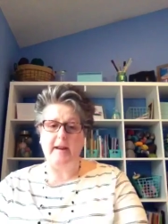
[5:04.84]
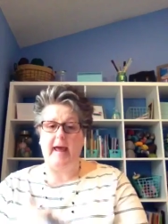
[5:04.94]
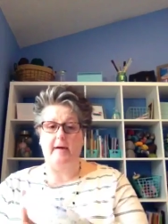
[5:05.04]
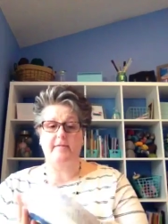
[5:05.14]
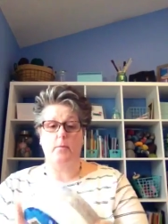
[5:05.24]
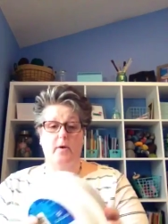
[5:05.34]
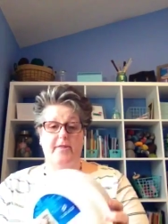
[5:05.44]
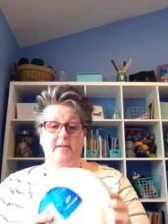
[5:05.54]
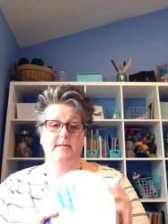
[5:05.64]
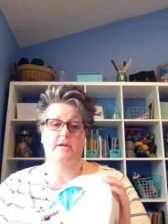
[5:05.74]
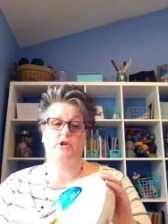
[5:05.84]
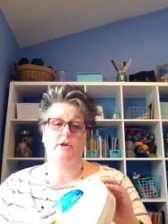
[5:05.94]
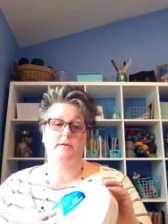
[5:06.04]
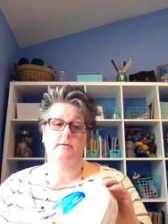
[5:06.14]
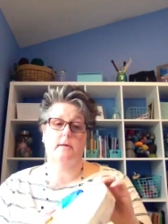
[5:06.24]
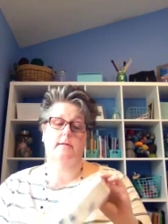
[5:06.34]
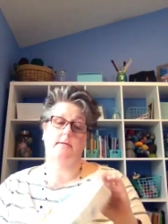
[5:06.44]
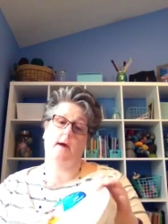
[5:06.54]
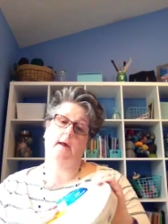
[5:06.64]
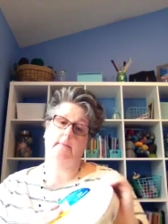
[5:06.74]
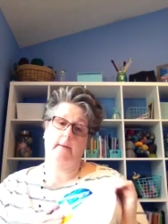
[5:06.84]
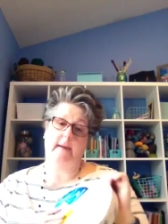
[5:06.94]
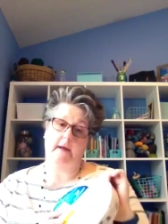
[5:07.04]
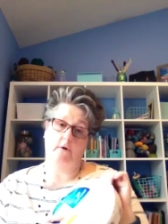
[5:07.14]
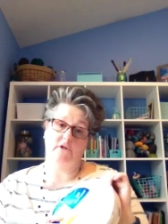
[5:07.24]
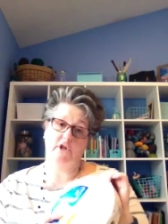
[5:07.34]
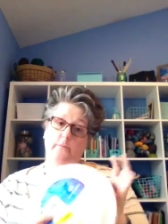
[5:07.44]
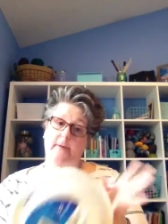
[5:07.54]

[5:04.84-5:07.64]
going to have them with us. It's not going to be my go-to,